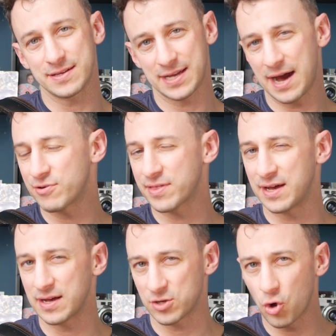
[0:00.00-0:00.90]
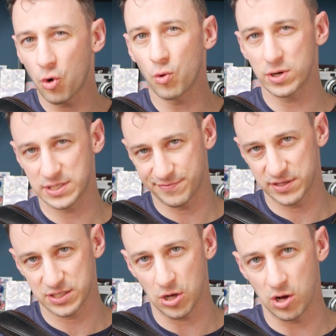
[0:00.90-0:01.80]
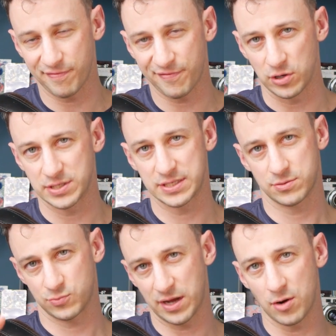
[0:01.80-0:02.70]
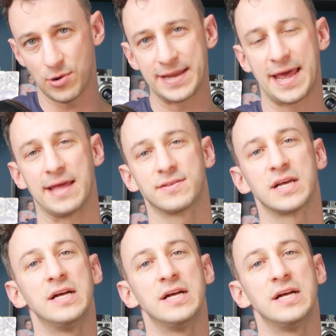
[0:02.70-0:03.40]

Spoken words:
cover the chords of the song first with our right hand.